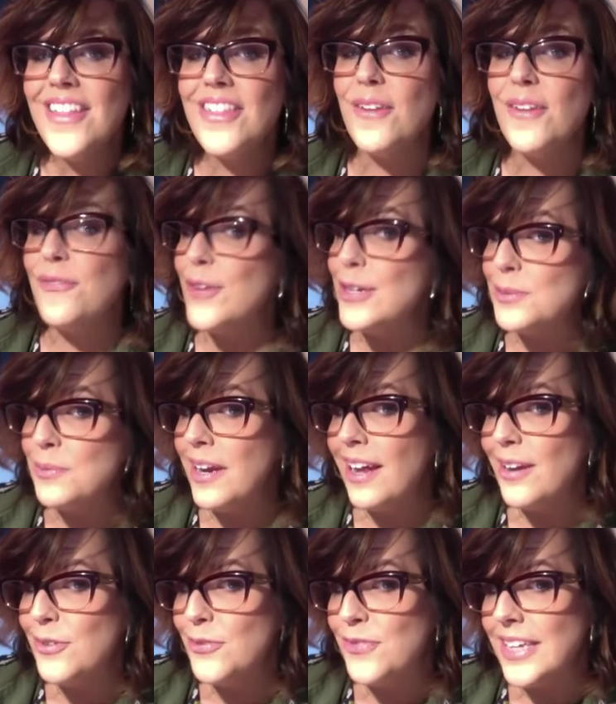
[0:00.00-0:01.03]
the first
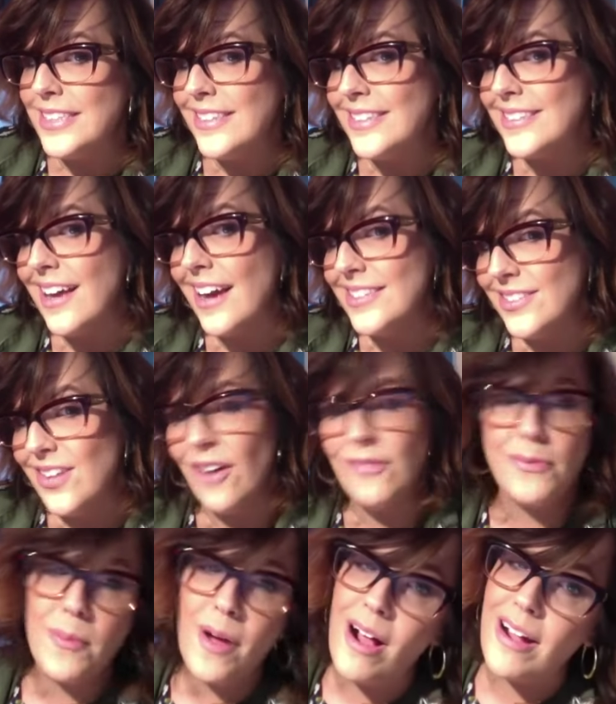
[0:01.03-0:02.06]
100 faces I saw
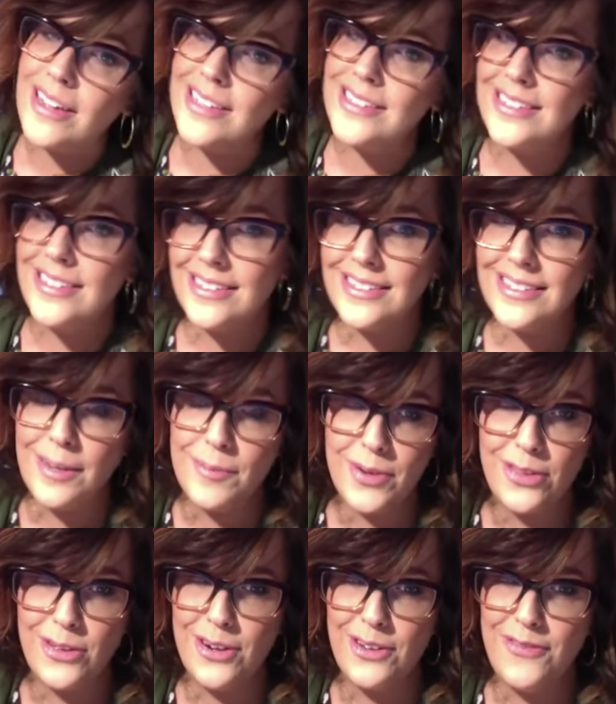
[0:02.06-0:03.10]
from August to
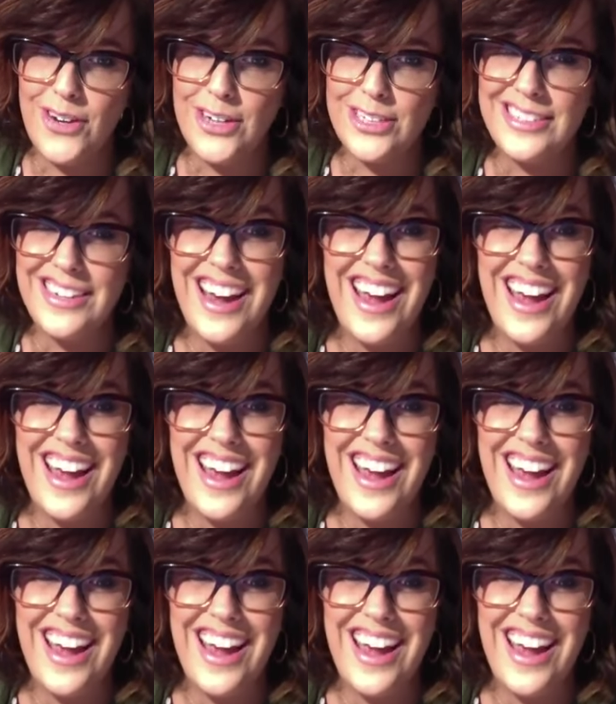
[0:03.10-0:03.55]
December 31st.